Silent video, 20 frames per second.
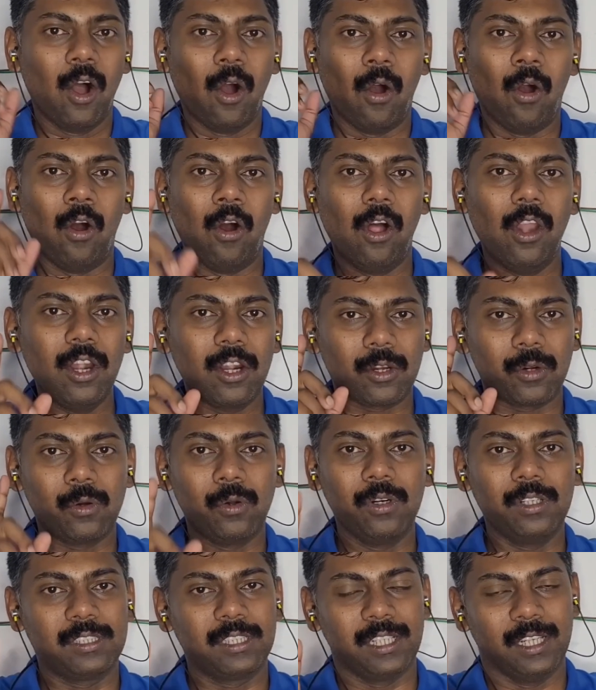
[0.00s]
all
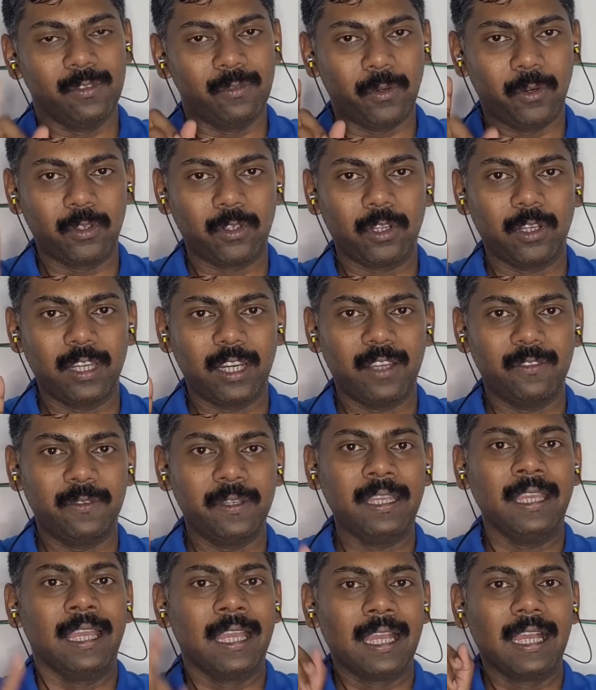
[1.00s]
rules in
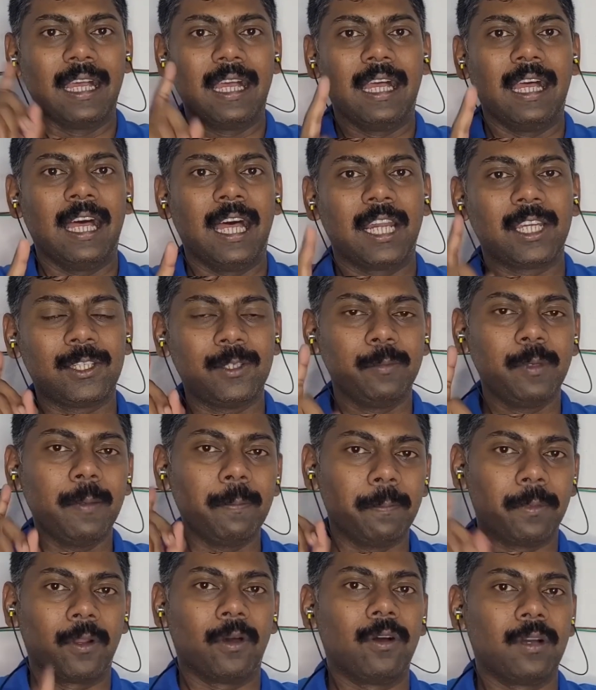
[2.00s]
photography are to be
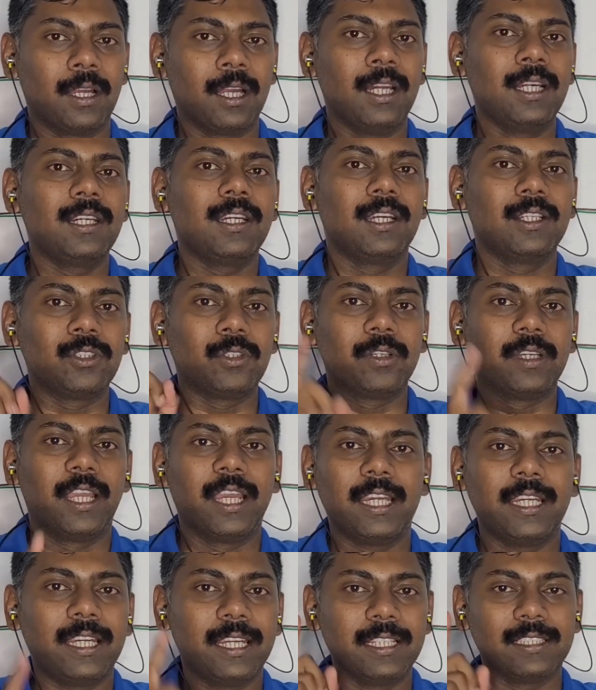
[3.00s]
broken to
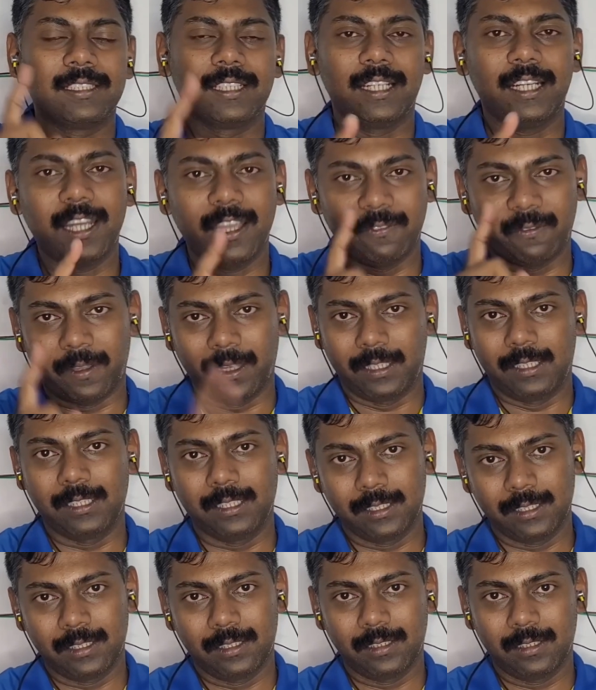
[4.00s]
get desired effects.